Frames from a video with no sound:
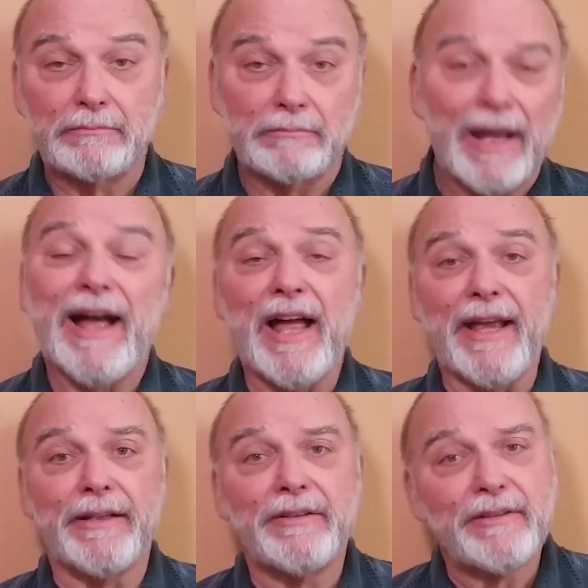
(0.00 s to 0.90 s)

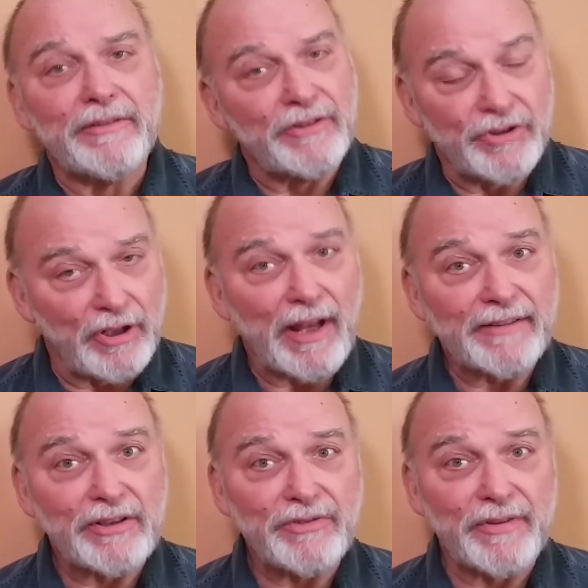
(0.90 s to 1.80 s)
Hi, did you
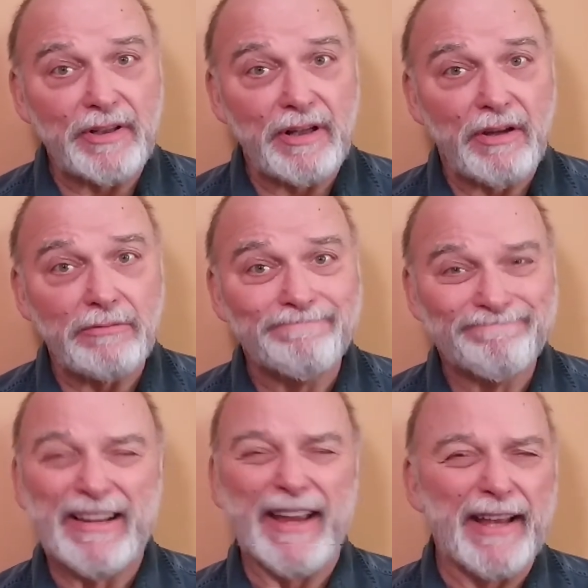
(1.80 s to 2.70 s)
like this video?
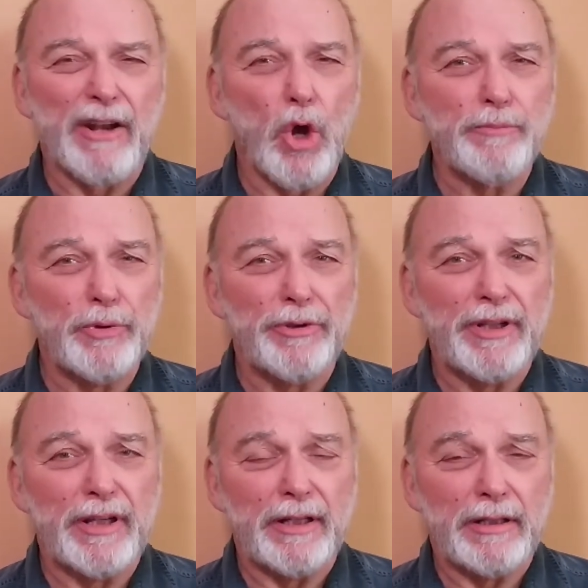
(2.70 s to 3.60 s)
And I hope you
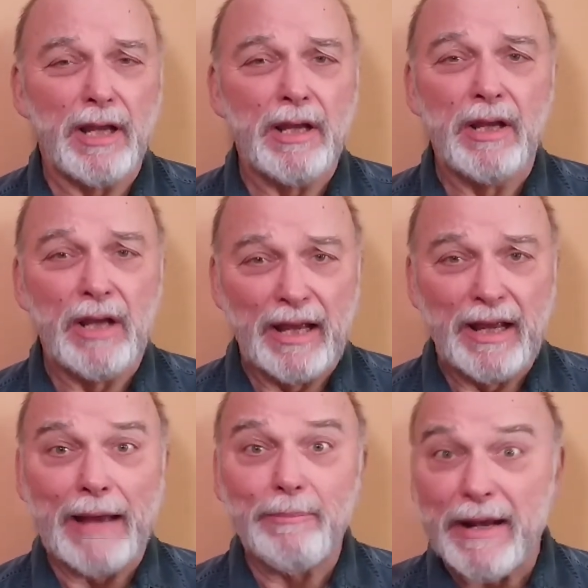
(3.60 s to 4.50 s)
did.
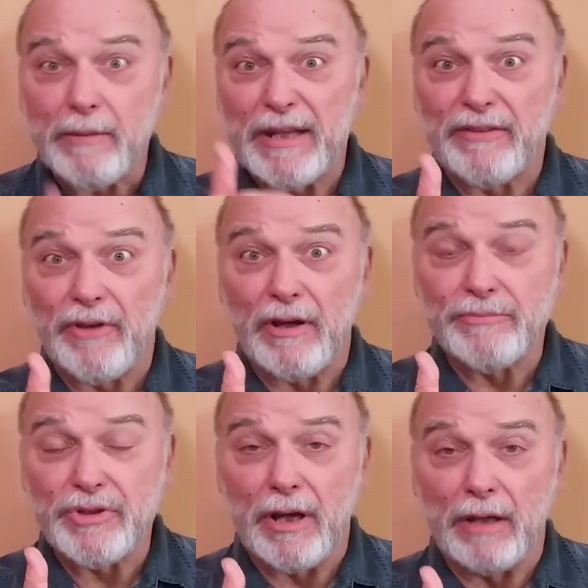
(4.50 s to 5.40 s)
How about a big
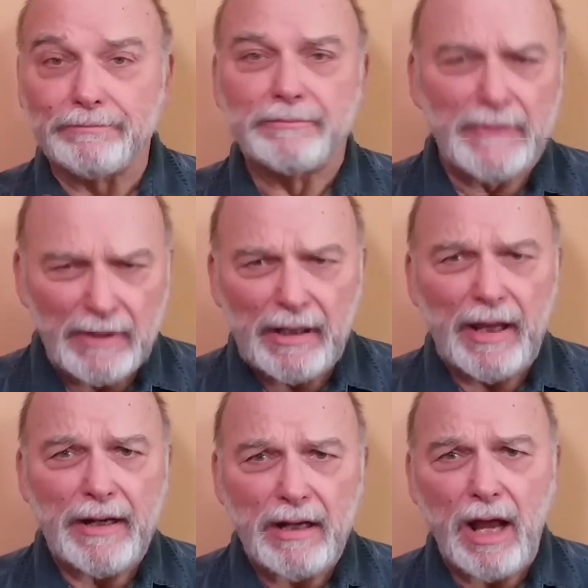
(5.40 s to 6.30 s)
thumbs up?
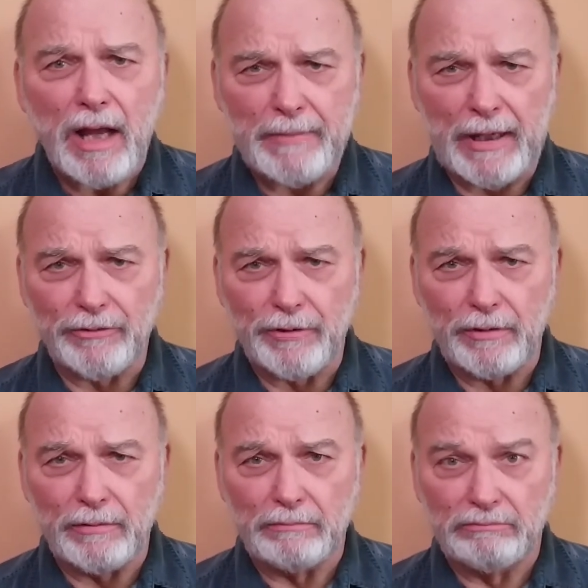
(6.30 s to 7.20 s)
And a comment
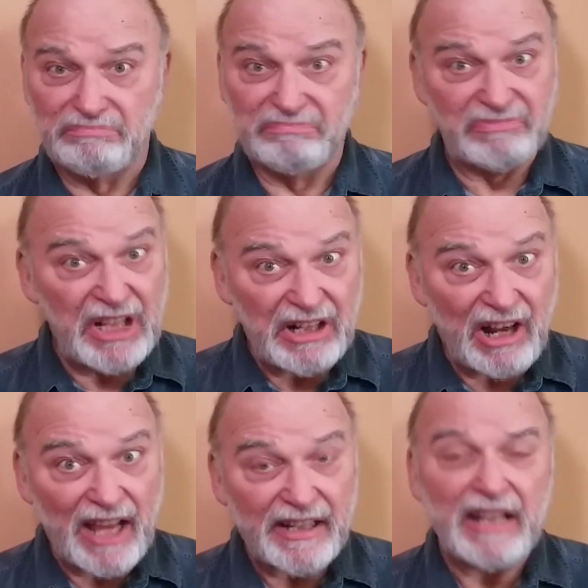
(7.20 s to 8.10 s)
too. Didn't
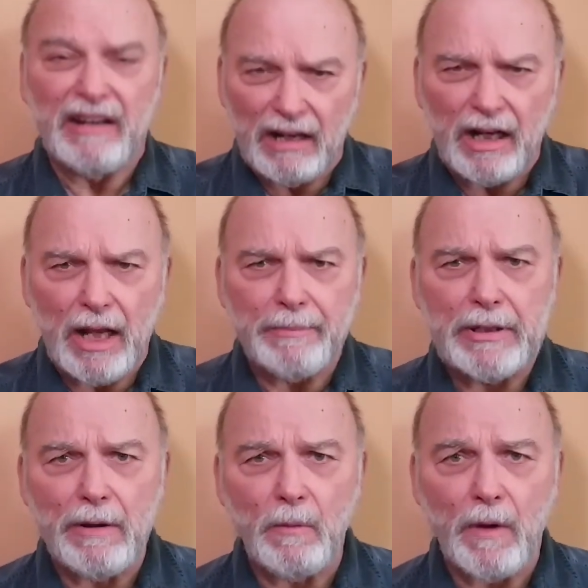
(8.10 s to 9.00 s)
like it? Let me
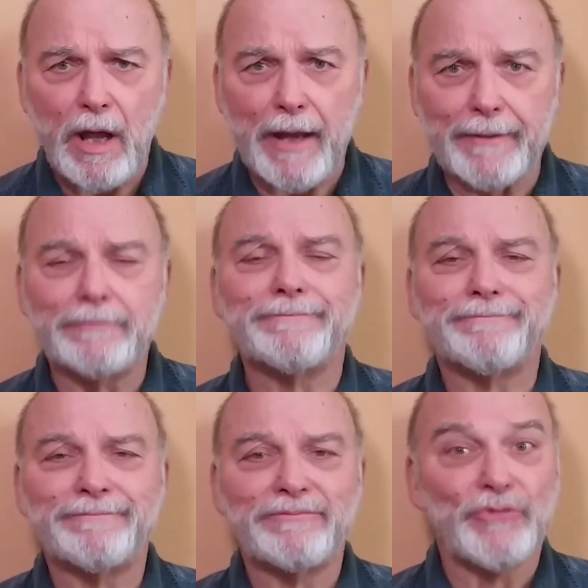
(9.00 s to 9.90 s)
know why.
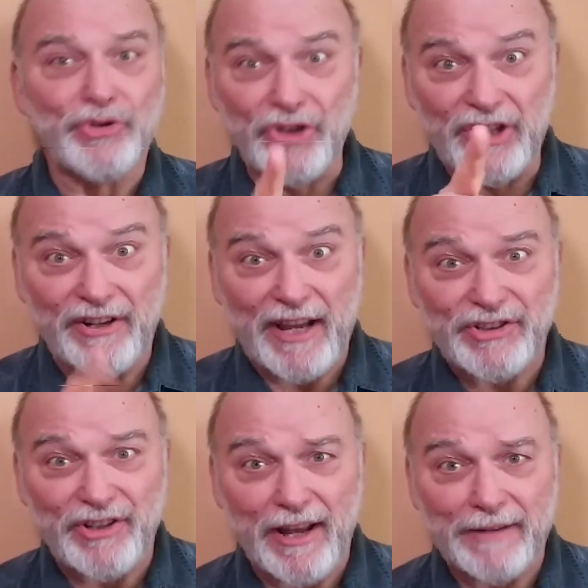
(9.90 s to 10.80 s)
See you
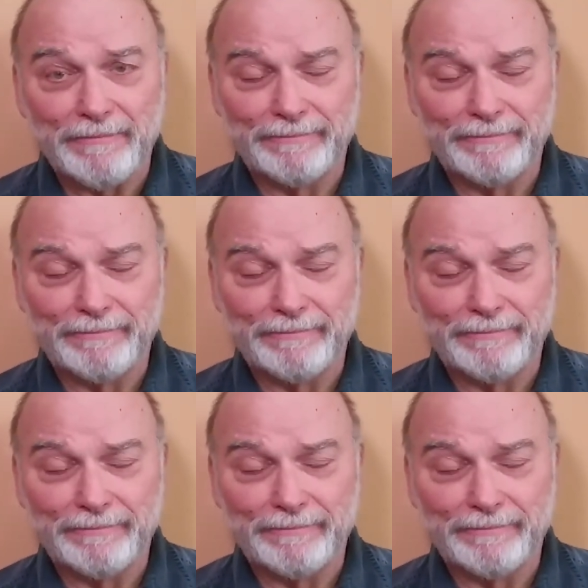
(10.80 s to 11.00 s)
next time.